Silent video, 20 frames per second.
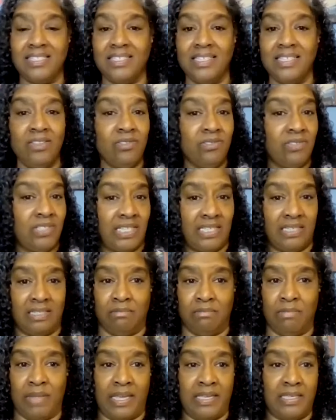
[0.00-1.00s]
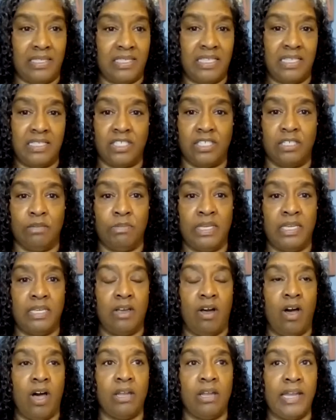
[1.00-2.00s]
still didn't make sense to
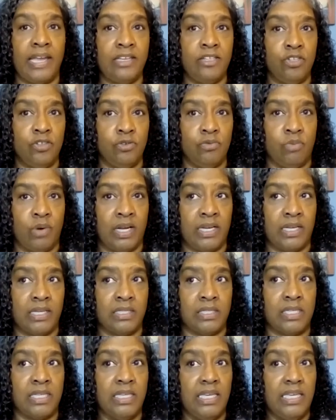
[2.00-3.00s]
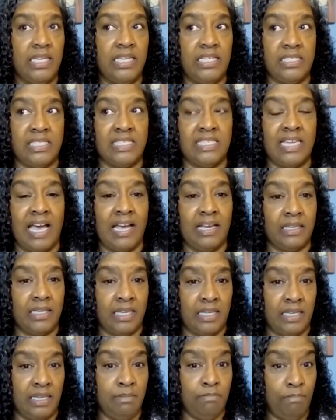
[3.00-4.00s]
me. All I knew was he's not
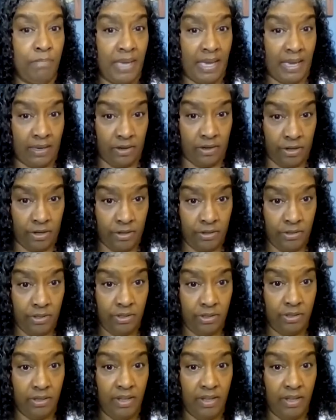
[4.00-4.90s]
getting better.